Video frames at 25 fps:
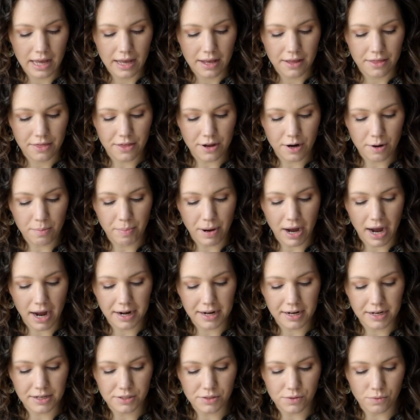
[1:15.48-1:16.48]
Their
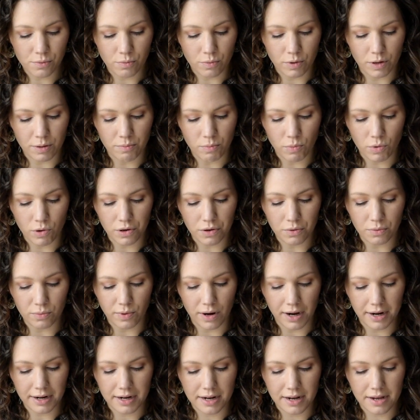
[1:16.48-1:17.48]
bodies were more
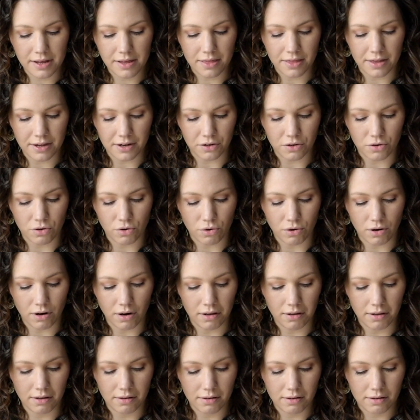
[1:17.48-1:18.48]
ruddy than
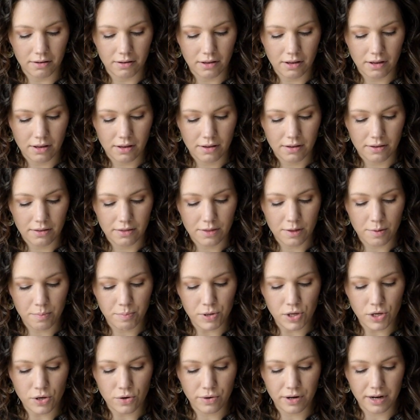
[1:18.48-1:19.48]
coral. The
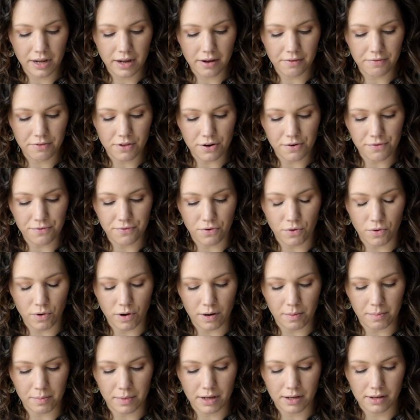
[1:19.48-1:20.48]
beauty of their
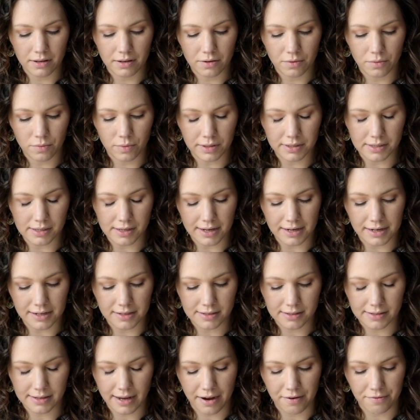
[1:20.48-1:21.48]
form was like
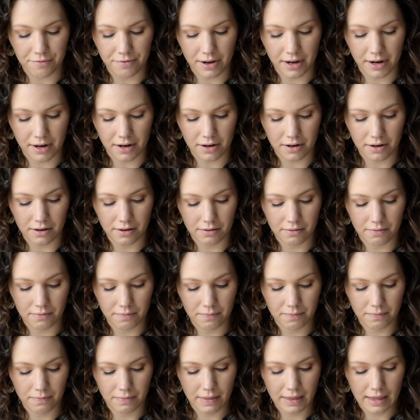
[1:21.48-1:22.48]
sapphire.
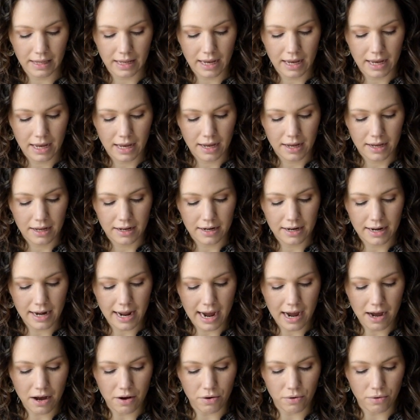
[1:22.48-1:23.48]

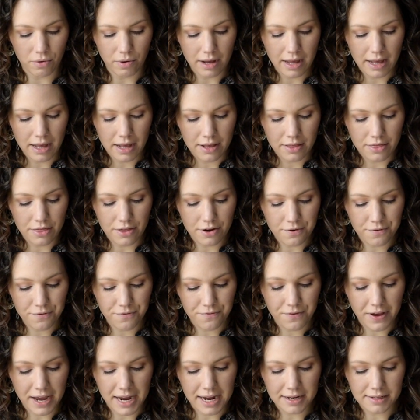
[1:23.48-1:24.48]
Now their
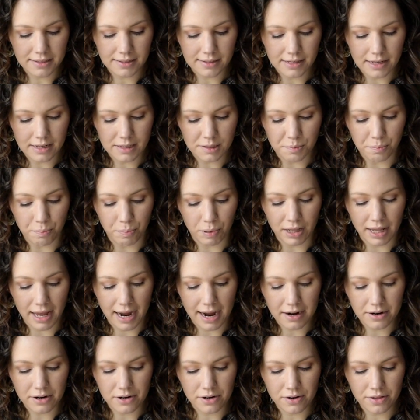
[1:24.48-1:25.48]
face is
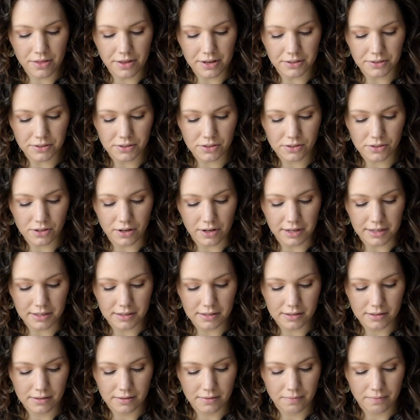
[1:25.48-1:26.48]
blacker than soot.